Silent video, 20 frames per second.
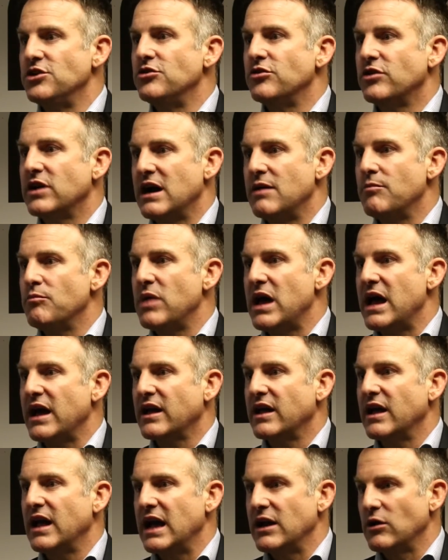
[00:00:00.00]
you come
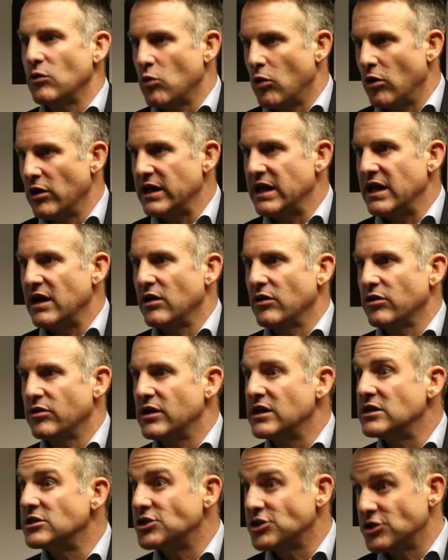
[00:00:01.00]
back and QALY Health
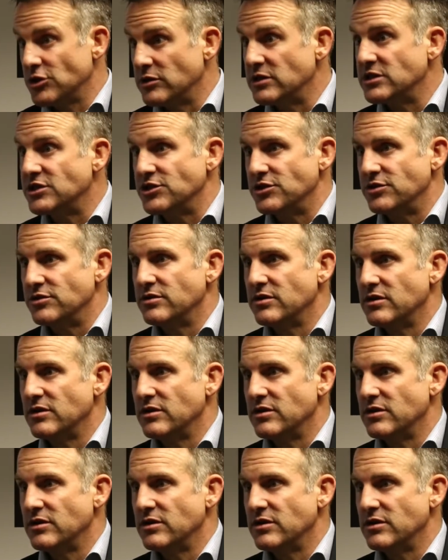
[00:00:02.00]
insures you.